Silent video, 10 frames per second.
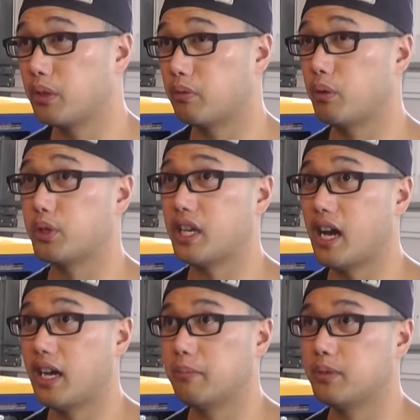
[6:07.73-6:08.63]
or 4
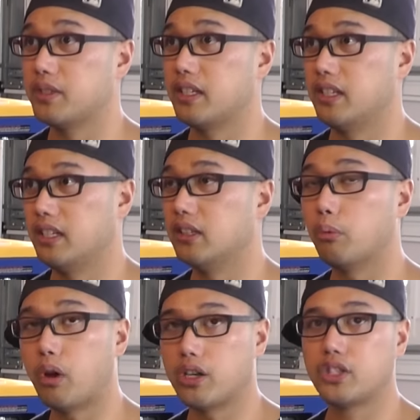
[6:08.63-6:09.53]
times in the
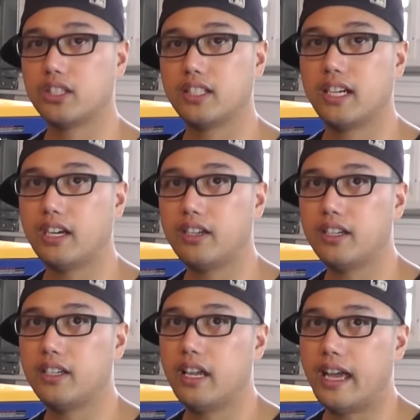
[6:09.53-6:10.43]
Washington
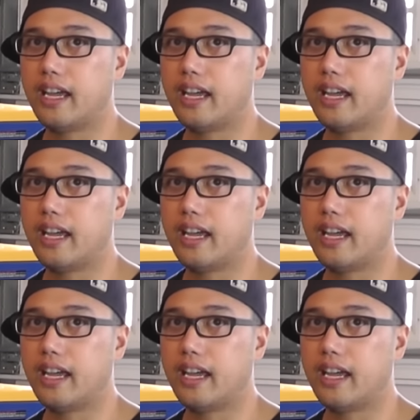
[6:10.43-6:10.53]
area,